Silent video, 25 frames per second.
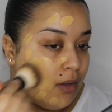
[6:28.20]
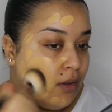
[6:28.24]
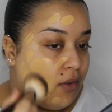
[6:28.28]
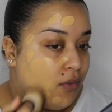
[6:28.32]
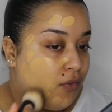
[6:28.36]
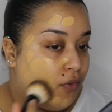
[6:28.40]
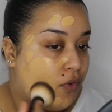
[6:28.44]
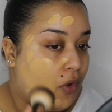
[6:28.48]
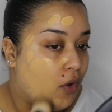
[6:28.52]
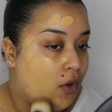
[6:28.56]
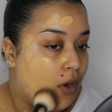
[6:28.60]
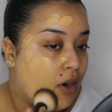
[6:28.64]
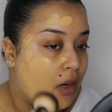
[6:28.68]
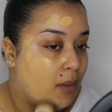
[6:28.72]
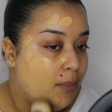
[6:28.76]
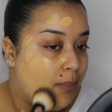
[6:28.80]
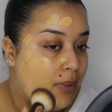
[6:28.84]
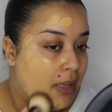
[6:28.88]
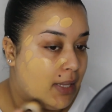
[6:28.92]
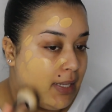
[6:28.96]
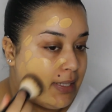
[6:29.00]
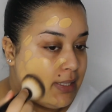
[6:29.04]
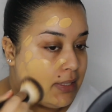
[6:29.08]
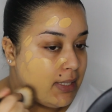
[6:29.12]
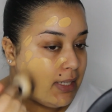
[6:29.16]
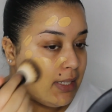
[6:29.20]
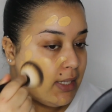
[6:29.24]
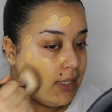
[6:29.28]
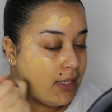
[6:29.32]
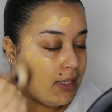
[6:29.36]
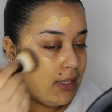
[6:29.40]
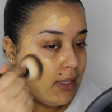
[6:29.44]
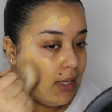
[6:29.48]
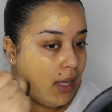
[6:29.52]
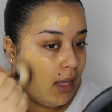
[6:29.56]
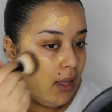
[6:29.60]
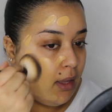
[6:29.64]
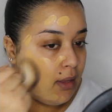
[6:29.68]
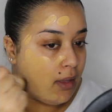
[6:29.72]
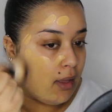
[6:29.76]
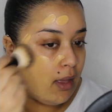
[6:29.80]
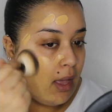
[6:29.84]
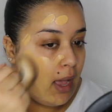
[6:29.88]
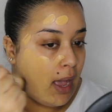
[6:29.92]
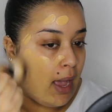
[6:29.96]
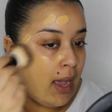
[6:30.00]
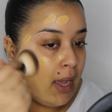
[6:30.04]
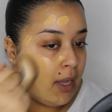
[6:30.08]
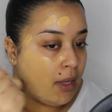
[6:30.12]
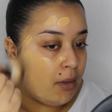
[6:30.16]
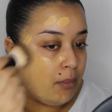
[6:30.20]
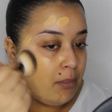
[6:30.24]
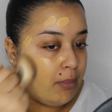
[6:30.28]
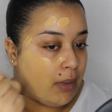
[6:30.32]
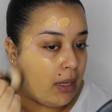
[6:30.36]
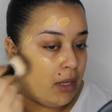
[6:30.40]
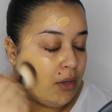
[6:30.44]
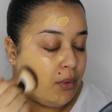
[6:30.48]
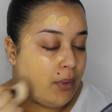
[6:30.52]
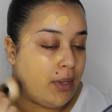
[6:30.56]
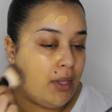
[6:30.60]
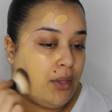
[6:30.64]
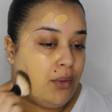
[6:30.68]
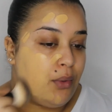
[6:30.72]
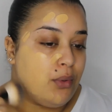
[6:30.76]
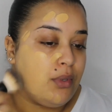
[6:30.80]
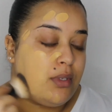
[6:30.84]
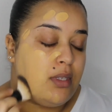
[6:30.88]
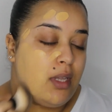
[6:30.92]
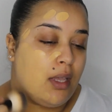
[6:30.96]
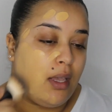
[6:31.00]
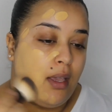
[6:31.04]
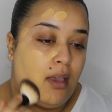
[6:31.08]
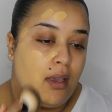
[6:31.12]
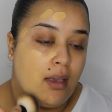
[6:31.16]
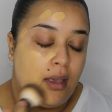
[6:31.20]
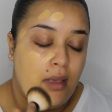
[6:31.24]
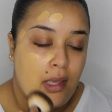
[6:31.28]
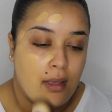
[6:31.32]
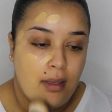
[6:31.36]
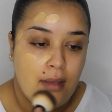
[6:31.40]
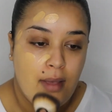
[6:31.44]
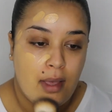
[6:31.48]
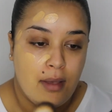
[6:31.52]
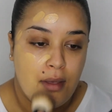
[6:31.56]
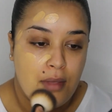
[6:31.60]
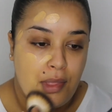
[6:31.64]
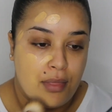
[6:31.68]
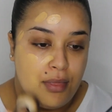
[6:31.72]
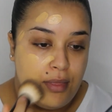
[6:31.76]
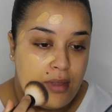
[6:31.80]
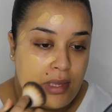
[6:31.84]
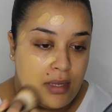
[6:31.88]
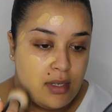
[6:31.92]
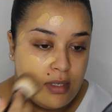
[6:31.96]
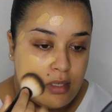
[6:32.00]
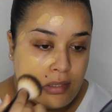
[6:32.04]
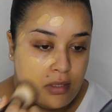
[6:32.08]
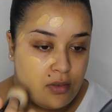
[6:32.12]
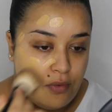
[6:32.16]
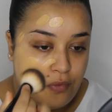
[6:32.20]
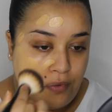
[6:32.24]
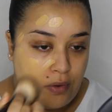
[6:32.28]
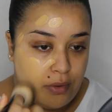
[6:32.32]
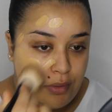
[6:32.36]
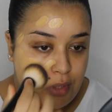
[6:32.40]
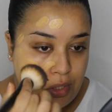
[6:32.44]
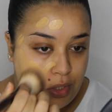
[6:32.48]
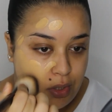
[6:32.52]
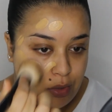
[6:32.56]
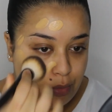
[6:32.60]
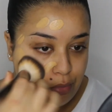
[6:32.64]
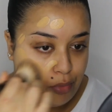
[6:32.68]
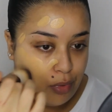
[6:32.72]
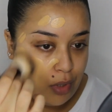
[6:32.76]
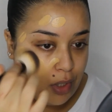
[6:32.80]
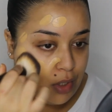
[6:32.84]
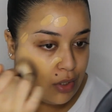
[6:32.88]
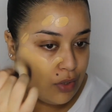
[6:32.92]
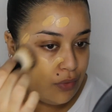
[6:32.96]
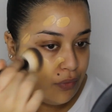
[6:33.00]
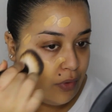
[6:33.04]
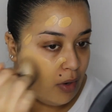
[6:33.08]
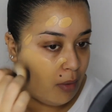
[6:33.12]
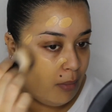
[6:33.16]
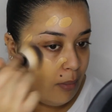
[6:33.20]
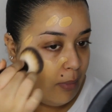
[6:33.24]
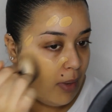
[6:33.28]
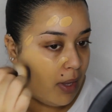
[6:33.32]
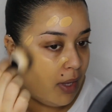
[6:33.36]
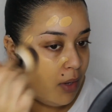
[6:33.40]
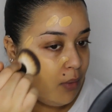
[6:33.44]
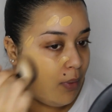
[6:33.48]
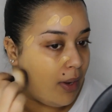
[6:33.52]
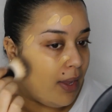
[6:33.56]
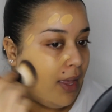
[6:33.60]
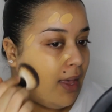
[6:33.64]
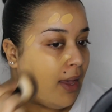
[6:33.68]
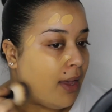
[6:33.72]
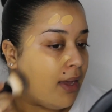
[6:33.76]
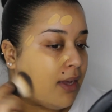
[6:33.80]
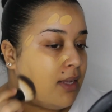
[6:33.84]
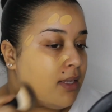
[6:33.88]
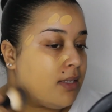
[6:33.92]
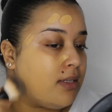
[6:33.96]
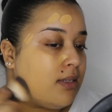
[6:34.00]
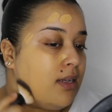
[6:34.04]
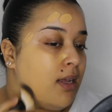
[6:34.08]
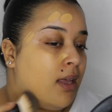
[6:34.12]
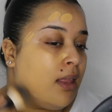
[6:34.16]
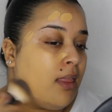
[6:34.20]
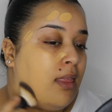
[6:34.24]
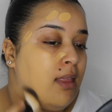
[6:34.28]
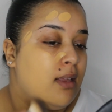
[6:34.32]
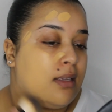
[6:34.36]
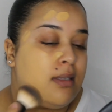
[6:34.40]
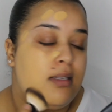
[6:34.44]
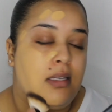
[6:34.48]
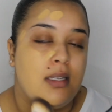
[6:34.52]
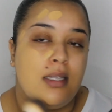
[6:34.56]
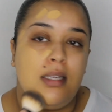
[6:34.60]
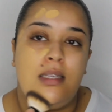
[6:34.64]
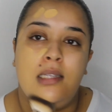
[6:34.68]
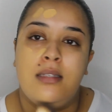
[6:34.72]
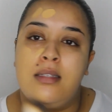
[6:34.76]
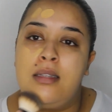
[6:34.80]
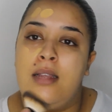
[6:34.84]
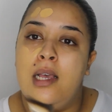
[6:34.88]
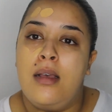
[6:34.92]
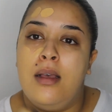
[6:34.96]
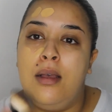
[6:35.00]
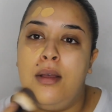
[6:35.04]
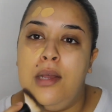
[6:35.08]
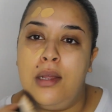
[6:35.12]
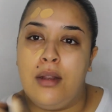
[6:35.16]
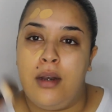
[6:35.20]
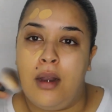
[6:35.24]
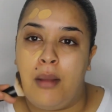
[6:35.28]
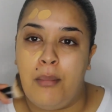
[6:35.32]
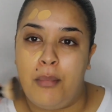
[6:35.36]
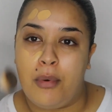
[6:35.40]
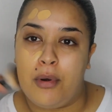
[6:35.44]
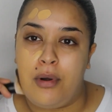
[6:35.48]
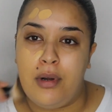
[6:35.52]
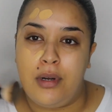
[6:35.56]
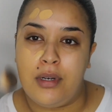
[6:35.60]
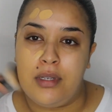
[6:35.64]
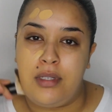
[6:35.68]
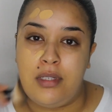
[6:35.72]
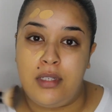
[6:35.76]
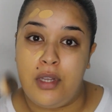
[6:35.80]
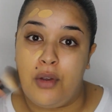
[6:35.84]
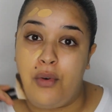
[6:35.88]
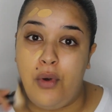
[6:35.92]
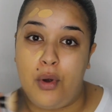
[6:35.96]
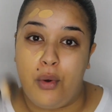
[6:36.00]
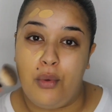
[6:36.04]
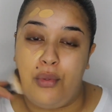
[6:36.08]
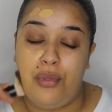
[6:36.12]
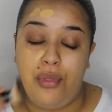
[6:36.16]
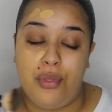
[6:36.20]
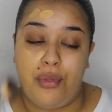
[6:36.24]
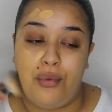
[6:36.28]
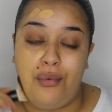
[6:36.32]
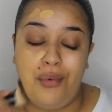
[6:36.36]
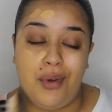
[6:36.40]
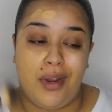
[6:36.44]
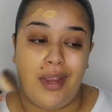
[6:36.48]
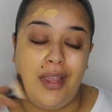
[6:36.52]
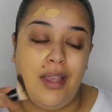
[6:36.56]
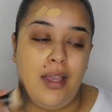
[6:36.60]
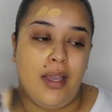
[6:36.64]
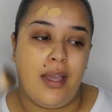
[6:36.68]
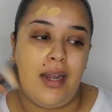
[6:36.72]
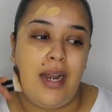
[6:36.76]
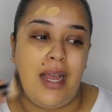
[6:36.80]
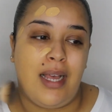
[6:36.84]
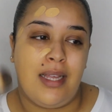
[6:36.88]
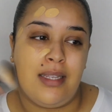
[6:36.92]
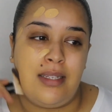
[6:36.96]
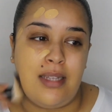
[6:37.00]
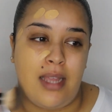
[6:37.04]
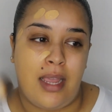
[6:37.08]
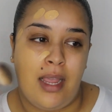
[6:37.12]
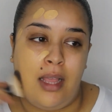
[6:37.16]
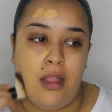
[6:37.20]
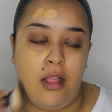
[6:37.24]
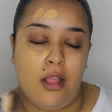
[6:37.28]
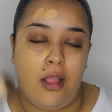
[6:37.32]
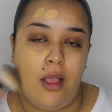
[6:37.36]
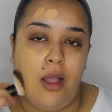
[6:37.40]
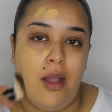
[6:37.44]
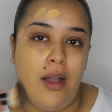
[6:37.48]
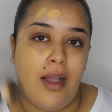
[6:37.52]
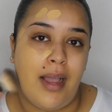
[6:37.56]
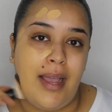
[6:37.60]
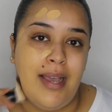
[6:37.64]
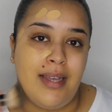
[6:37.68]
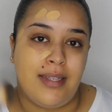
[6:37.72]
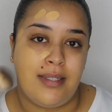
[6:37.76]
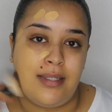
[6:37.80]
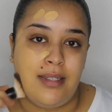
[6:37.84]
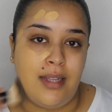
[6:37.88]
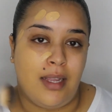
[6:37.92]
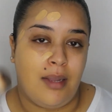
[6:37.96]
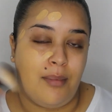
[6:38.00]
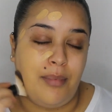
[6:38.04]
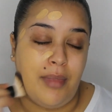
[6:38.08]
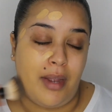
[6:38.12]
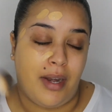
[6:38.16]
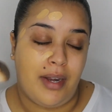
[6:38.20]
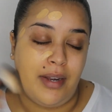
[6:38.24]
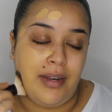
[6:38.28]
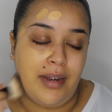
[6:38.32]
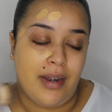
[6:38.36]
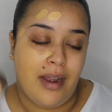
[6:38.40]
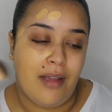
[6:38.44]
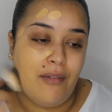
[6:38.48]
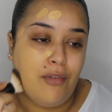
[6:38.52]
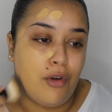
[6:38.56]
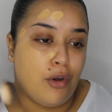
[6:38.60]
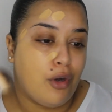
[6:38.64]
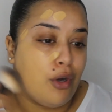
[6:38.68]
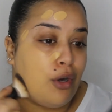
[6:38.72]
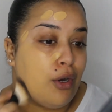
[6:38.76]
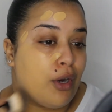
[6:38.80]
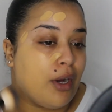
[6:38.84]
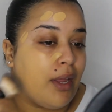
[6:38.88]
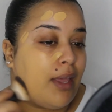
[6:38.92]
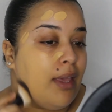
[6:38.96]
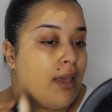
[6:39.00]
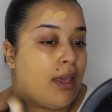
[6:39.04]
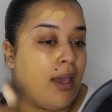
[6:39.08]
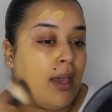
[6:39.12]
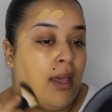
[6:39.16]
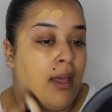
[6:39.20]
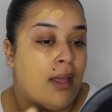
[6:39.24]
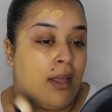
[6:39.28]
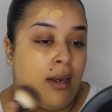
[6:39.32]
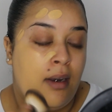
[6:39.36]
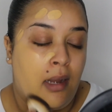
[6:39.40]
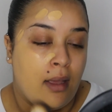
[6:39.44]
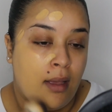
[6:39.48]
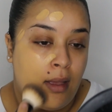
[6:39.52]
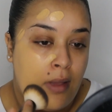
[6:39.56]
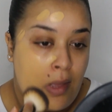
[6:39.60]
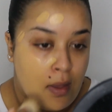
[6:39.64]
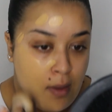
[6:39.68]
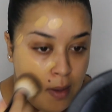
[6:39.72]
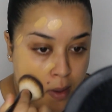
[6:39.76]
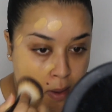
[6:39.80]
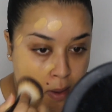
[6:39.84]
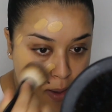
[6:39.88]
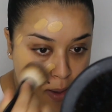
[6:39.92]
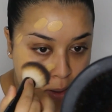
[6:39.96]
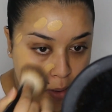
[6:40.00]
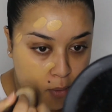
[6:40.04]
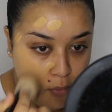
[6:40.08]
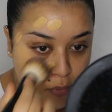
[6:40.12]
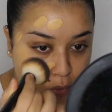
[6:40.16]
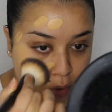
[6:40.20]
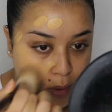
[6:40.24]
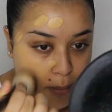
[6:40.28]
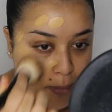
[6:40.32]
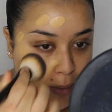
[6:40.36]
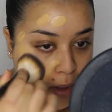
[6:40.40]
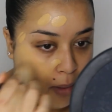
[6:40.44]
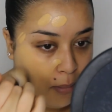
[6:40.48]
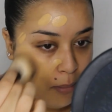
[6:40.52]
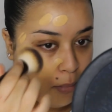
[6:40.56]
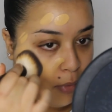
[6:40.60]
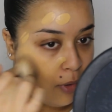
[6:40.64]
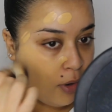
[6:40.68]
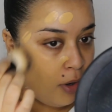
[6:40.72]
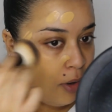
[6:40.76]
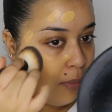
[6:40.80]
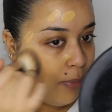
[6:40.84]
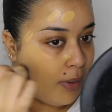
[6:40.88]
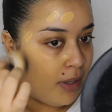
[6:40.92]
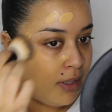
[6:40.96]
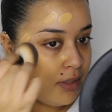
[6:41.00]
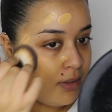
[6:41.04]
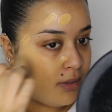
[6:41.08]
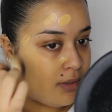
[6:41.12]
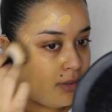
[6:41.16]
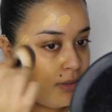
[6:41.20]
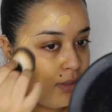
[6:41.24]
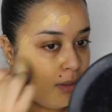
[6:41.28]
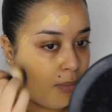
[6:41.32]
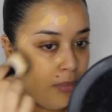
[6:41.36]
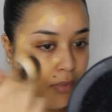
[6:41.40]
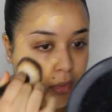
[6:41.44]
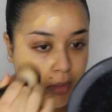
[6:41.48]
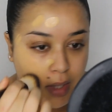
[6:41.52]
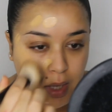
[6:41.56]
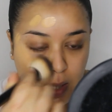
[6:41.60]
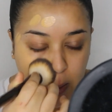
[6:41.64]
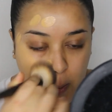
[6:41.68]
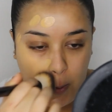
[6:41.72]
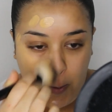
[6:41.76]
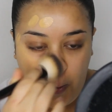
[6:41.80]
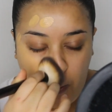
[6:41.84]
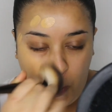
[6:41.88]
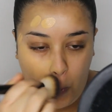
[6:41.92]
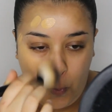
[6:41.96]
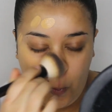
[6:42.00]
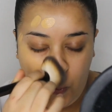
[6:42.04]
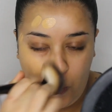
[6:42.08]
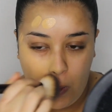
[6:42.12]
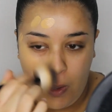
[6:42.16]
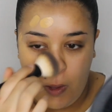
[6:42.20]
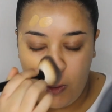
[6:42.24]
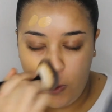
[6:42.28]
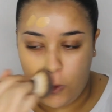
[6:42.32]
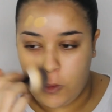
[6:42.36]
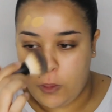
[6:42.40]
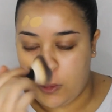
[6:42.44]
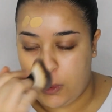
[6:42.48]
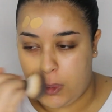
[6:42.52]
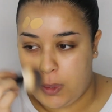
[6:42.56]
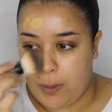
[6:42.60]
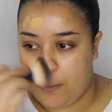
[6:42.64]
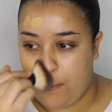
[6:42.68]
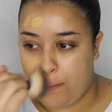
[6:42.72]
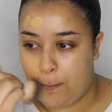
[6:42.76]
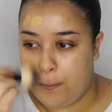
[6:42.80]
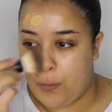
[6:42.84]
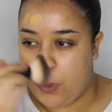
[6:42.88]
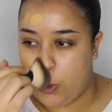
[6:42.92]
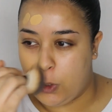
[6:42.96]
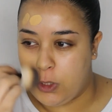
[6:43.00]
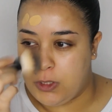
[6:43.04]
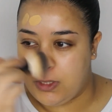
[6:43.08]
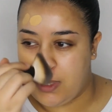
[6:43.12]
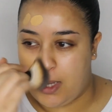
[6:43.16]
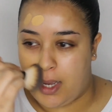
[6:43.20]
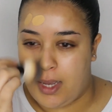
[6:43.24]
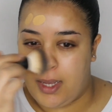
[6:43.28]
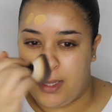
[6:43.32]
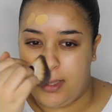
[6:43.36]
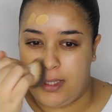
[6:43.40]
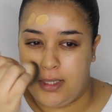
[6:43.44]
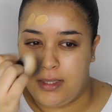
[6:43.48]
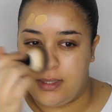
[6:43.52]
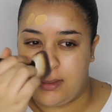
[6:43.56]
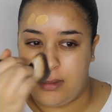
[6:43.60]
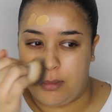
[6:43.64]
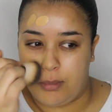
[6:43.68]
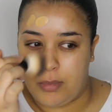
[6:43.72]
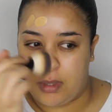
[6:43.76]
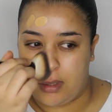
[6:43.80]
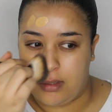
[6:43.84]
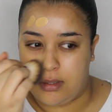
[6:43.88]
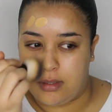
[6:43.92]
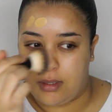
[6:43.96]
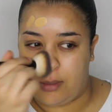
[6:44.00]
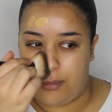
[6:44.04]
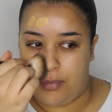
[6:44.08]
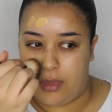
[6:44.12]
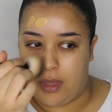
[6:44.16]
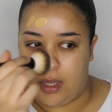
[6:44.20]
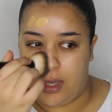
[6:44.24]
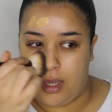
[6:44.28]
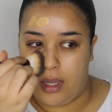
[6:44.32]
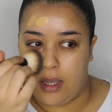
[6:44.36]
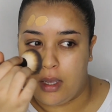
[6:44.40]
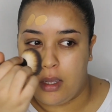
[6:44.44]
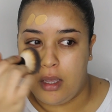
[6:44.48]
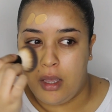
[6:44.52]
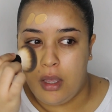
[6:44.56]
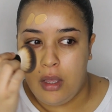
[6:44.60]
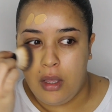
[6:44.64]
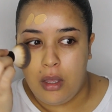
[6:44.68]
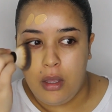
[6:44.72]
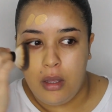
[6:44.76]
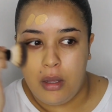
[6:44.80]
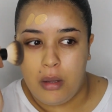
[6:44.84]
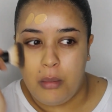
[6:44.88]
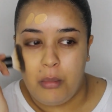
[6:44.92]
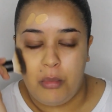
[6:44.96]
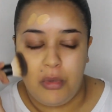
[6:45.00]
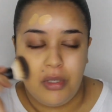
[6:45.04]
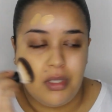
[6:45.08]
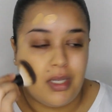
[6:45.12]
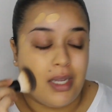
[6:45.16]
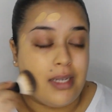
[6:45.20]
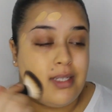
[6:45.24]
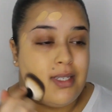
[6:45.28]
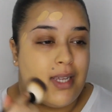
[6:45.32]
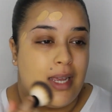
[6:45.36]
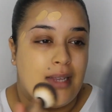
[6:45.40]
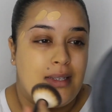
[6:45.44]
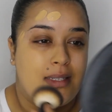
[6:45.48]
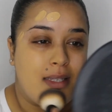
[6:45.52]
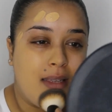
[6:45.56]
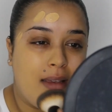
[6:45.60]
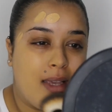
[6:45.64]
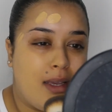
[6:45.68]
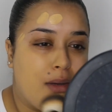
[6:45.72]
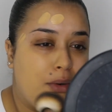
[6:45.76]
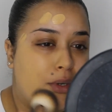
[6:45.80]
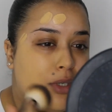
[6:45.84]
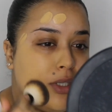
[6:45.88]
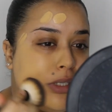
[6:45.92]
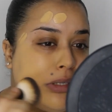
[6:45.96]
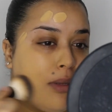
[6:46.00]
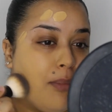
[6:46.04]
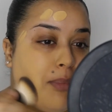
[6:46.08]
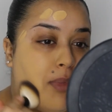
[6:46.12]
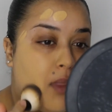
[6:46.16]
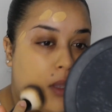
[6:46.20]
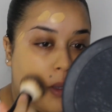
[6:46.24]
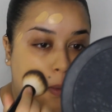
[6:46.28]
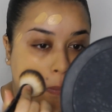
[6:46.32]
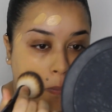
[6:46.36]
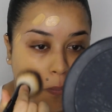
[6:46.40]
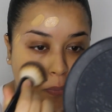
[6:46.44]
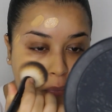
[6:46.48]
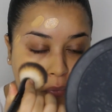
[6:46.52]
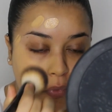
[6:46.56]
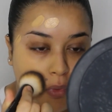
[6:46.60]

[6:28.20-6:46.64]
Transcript: For blending, I'm, by the way, using this foundation brush from NYX, and this is number 03. It has a long ass name that I never can remember, but it's something with multitasking or something.